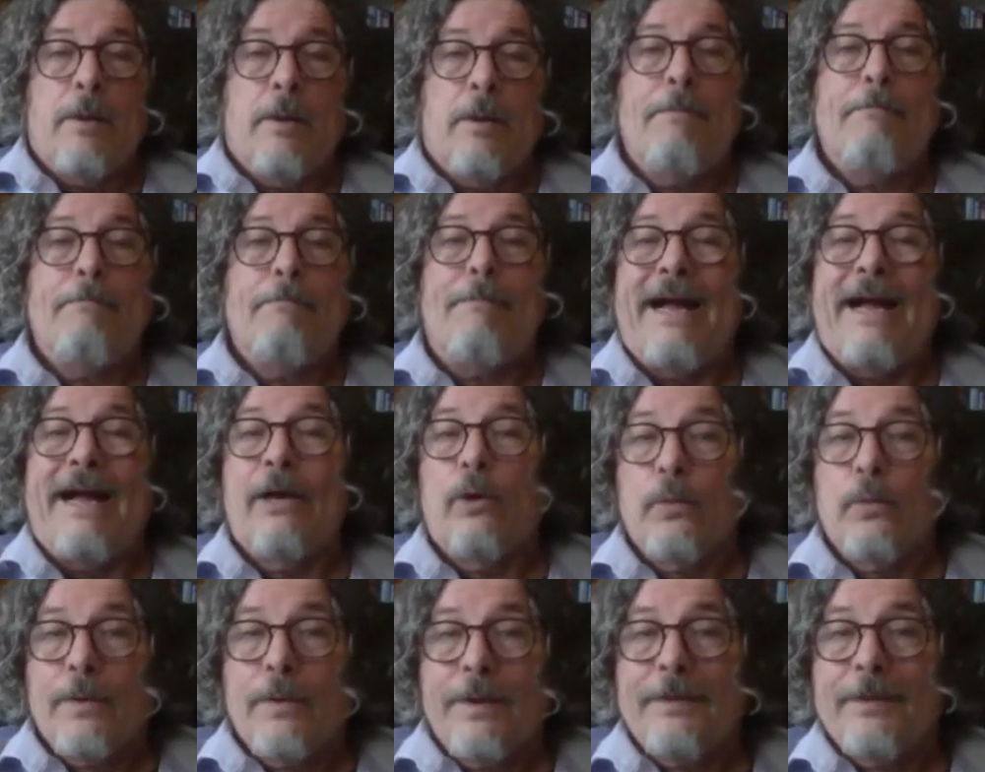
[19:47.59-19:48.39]

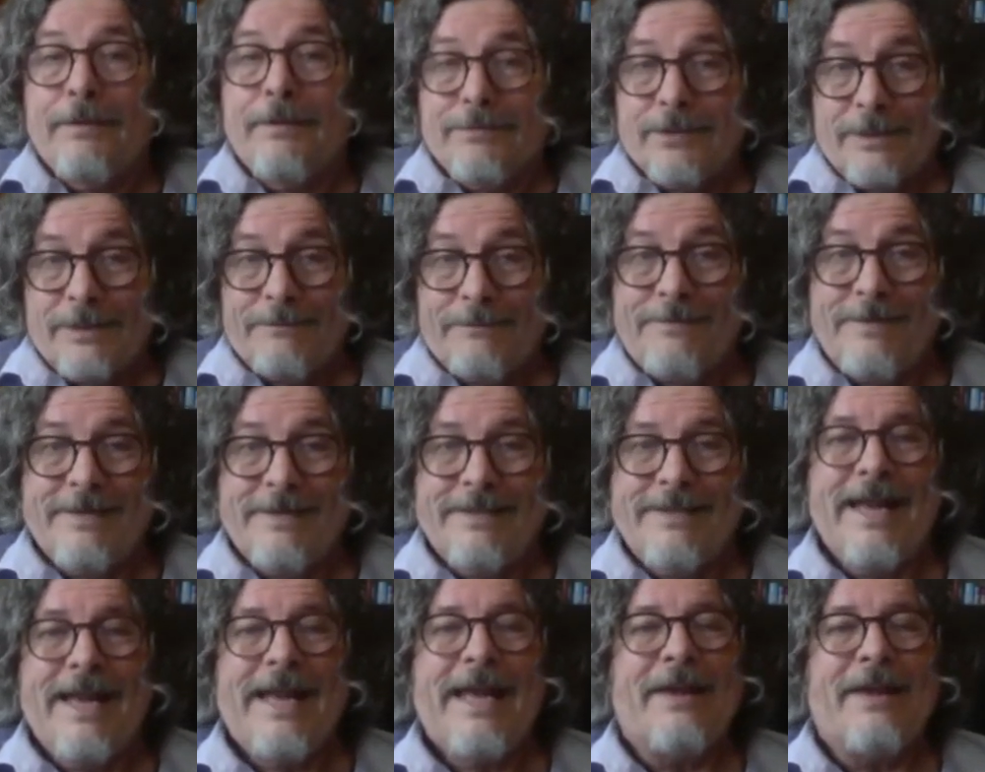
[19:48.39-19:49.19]
biorhythms of the
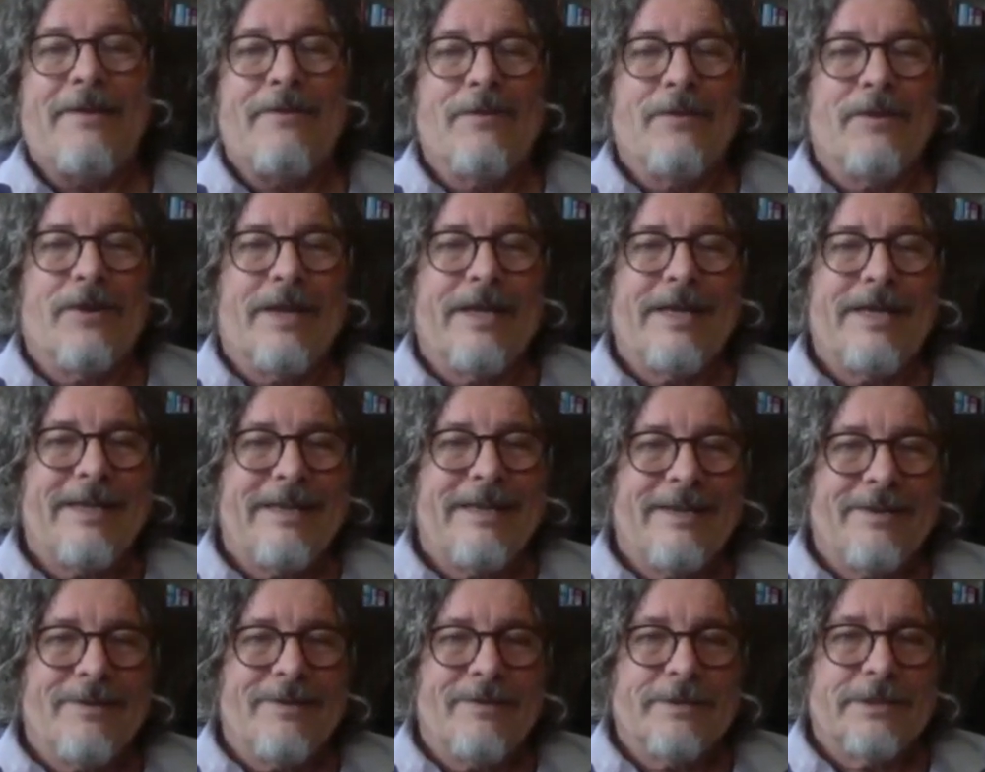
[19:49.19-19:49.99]
day, right?
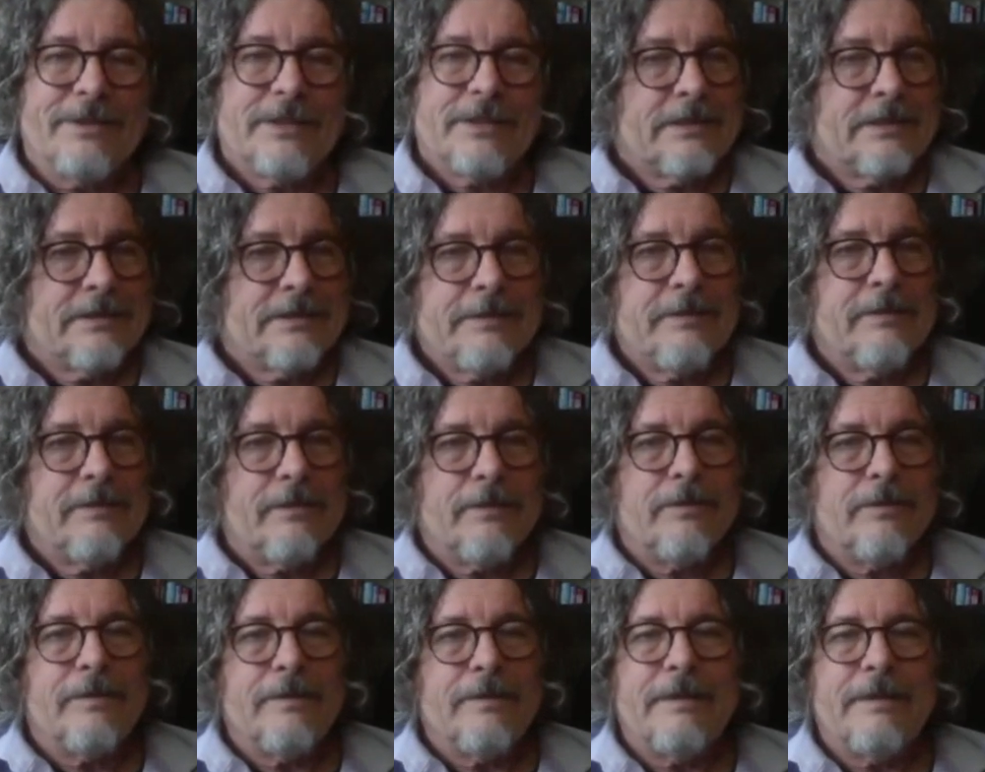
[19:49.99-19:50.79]
Which is,
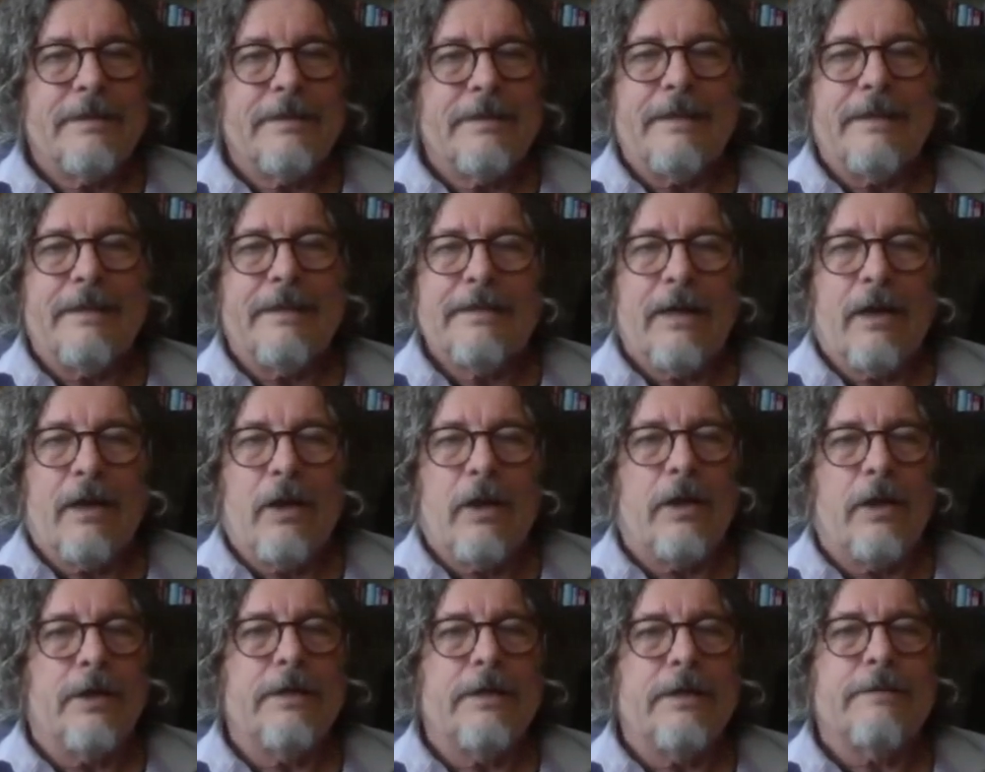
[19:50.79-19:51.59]
at the
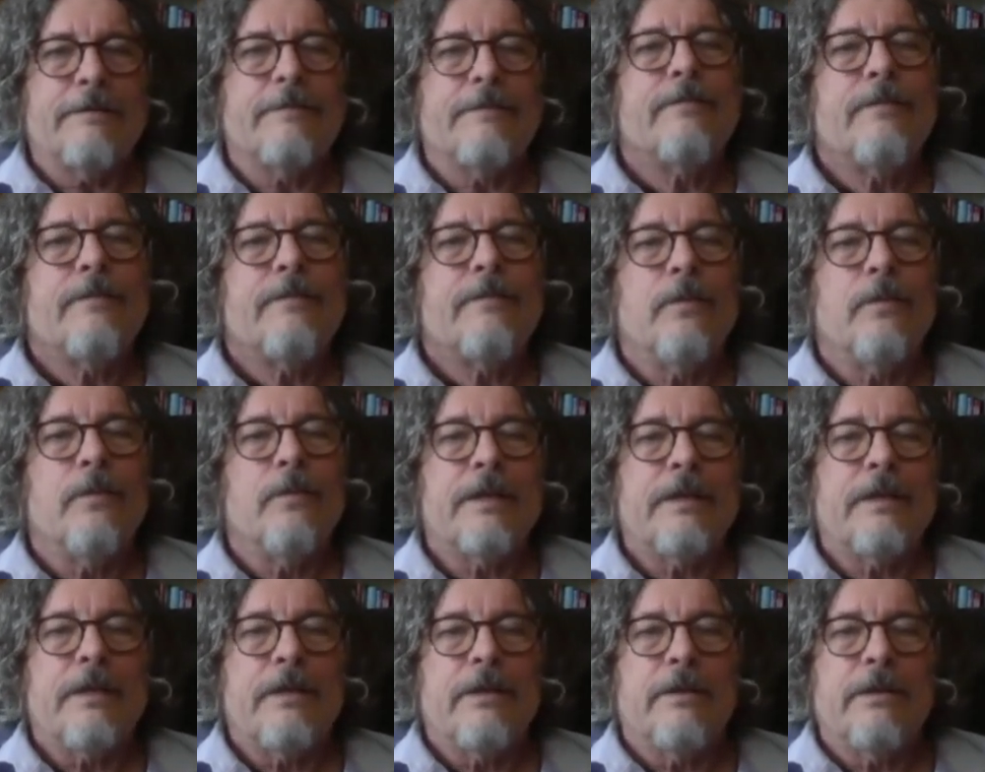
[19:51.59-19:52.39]
heart of the work
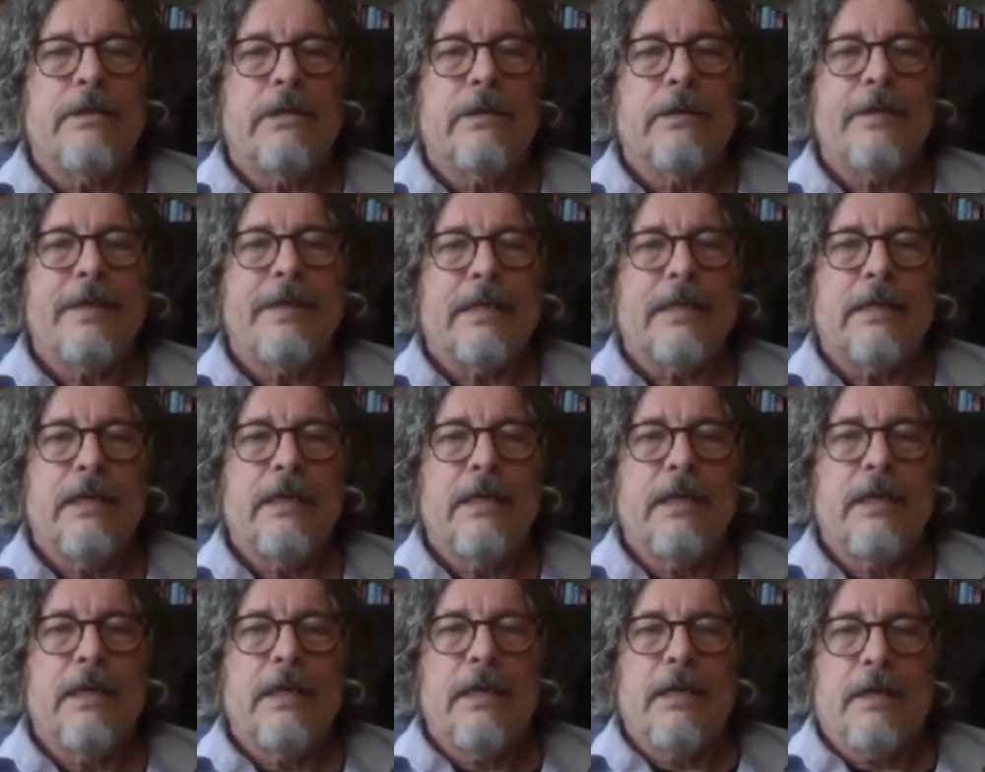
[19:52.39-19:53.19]
that you're doing,
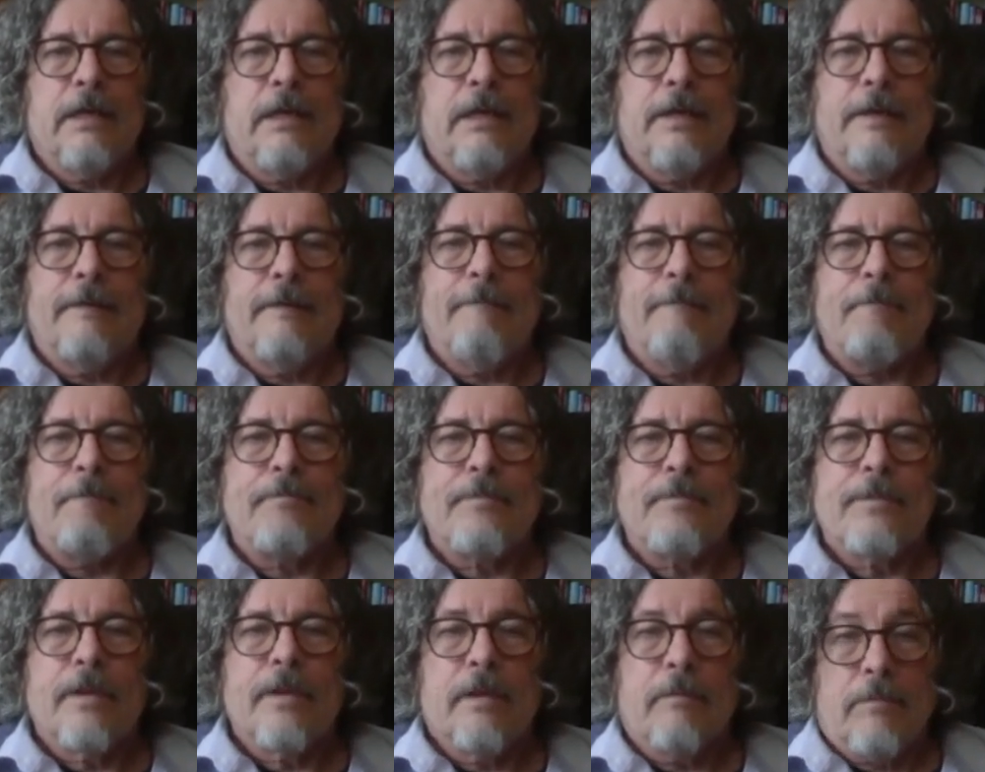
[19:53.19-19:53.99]

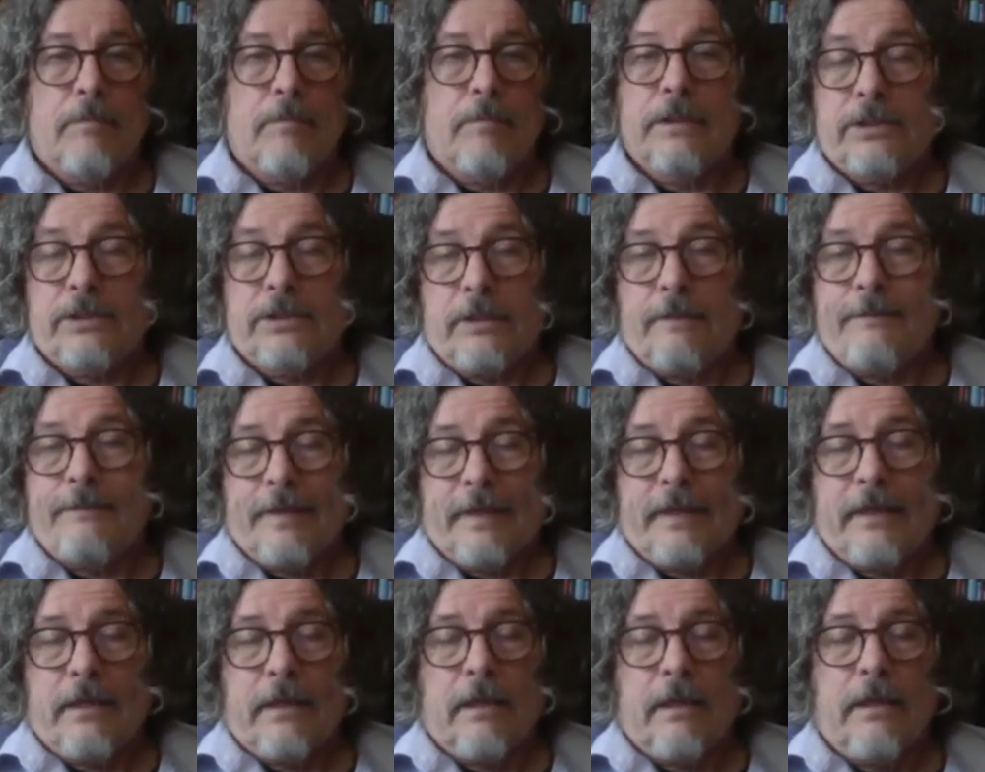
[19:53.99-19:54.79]
much of it.